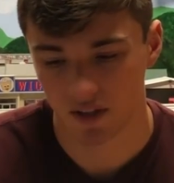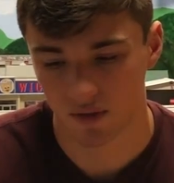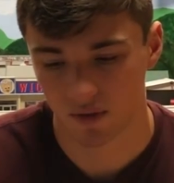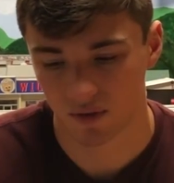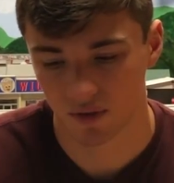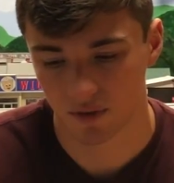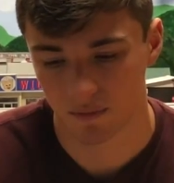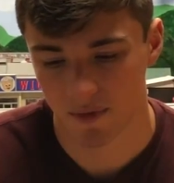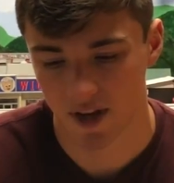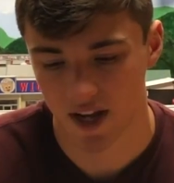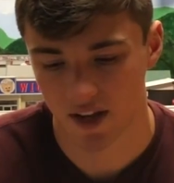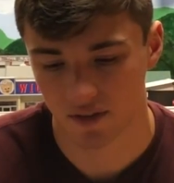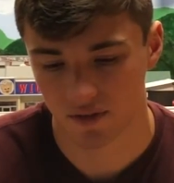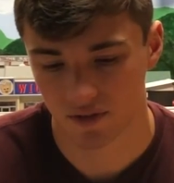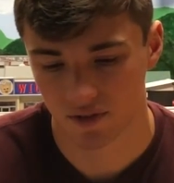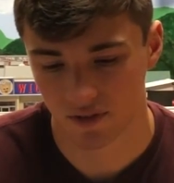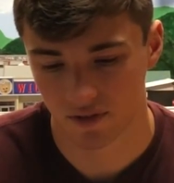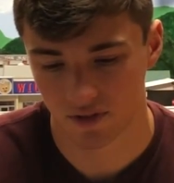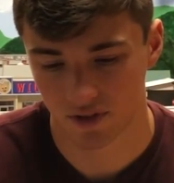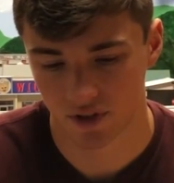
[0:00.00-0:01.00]
older
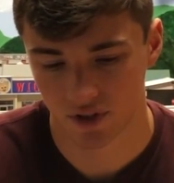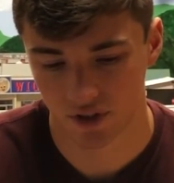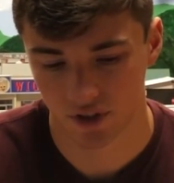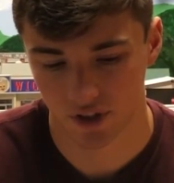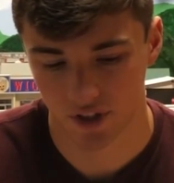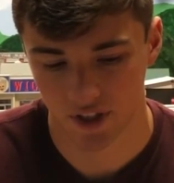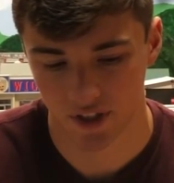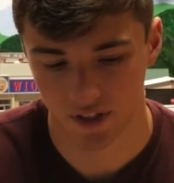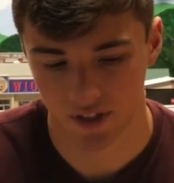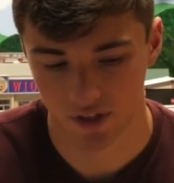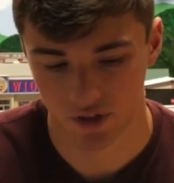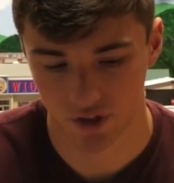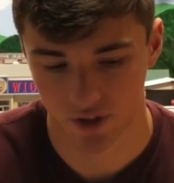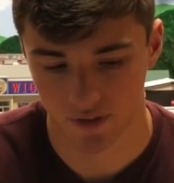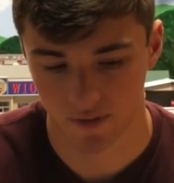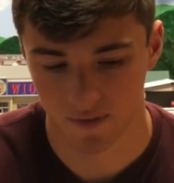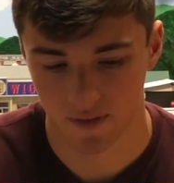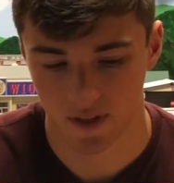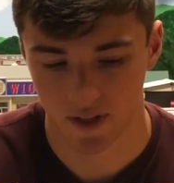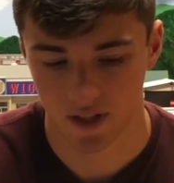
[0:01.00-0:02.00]
models in such good
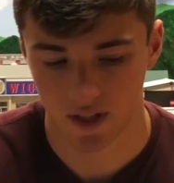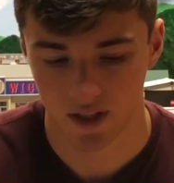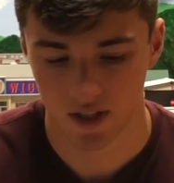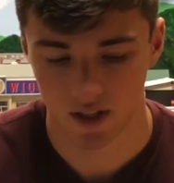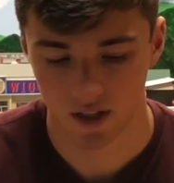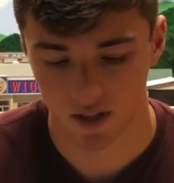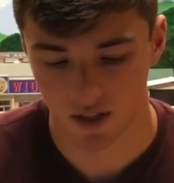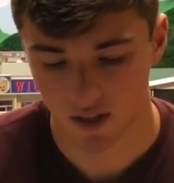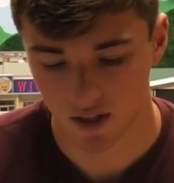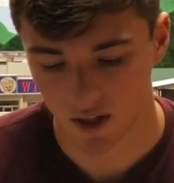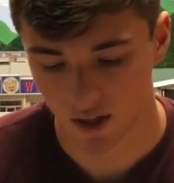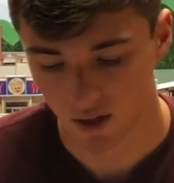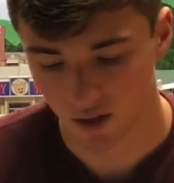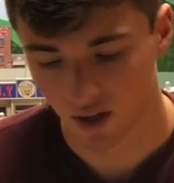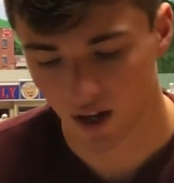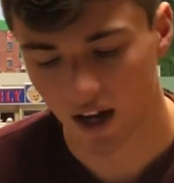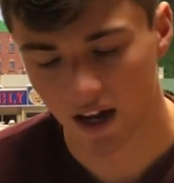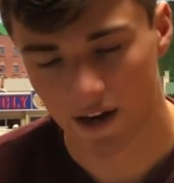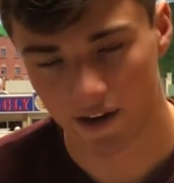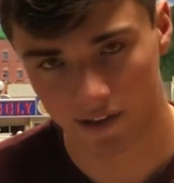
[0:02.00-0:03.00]
condition.
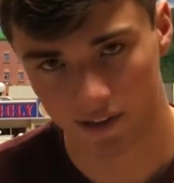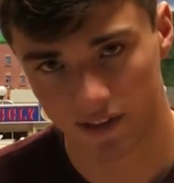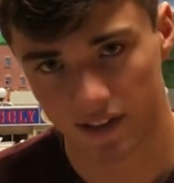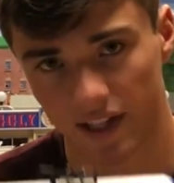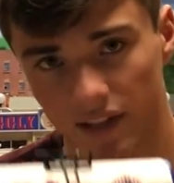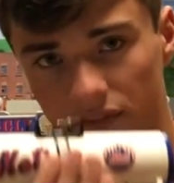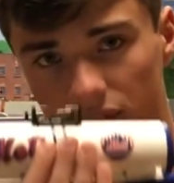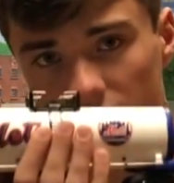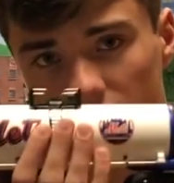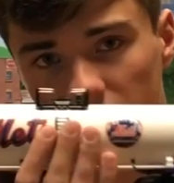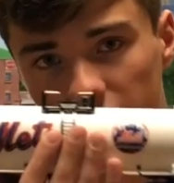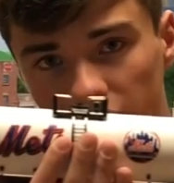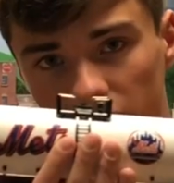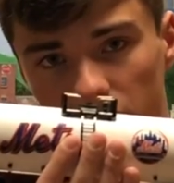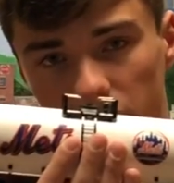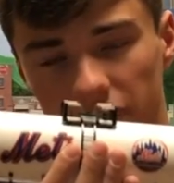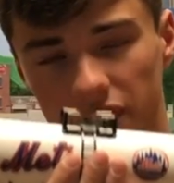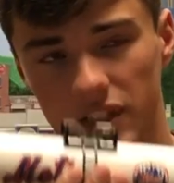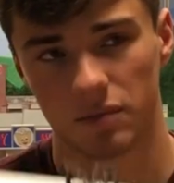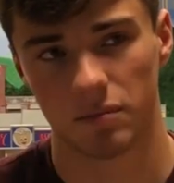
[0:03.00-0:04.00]
Definitely
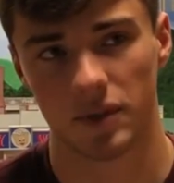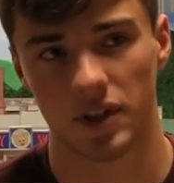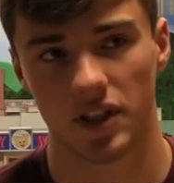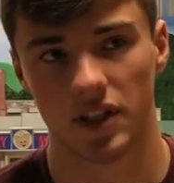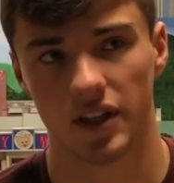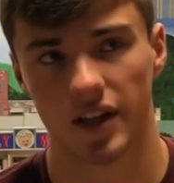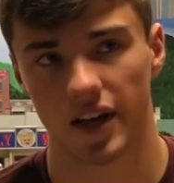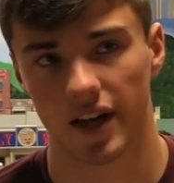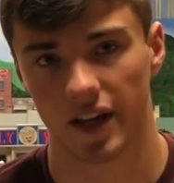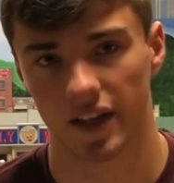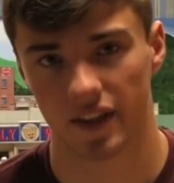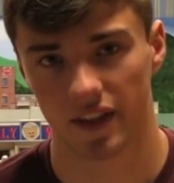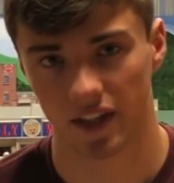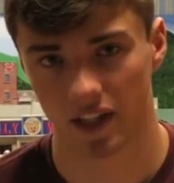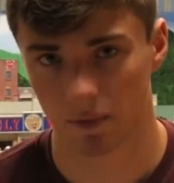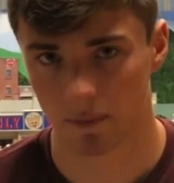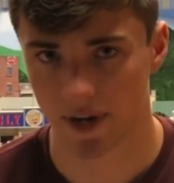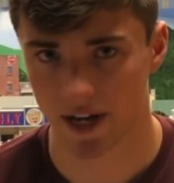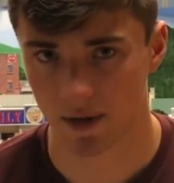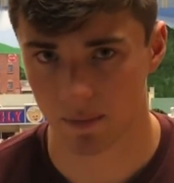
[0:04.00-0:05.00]
makes me
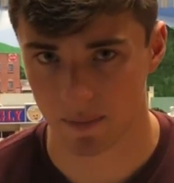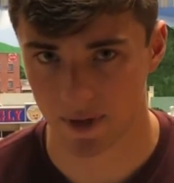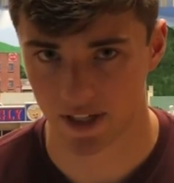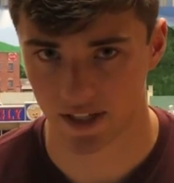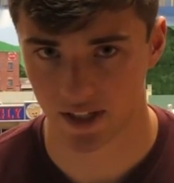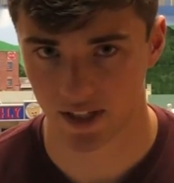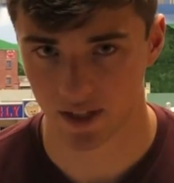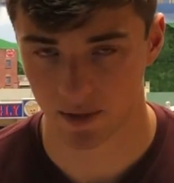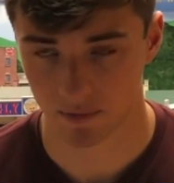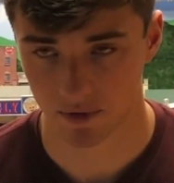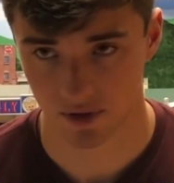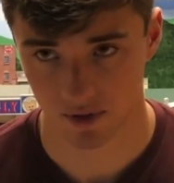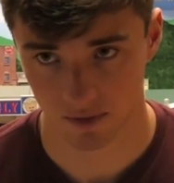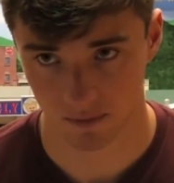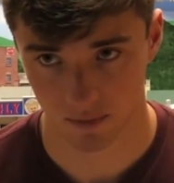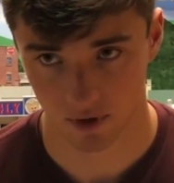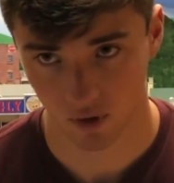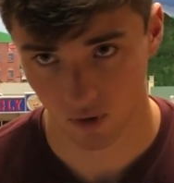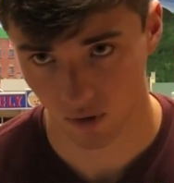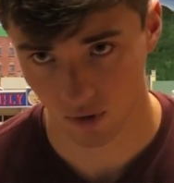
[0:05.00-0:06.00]
think about picking up
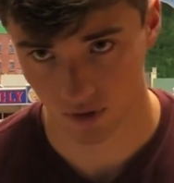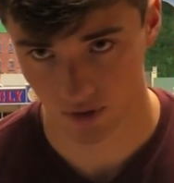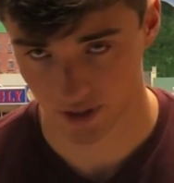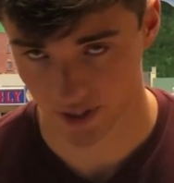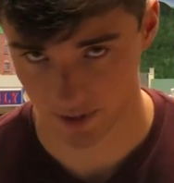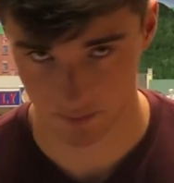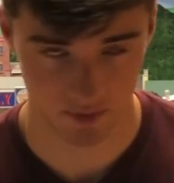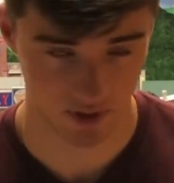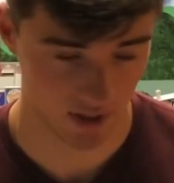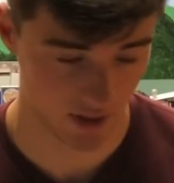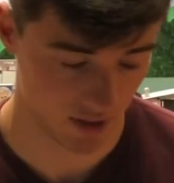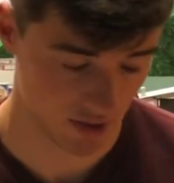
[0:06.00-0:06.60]
some older MTH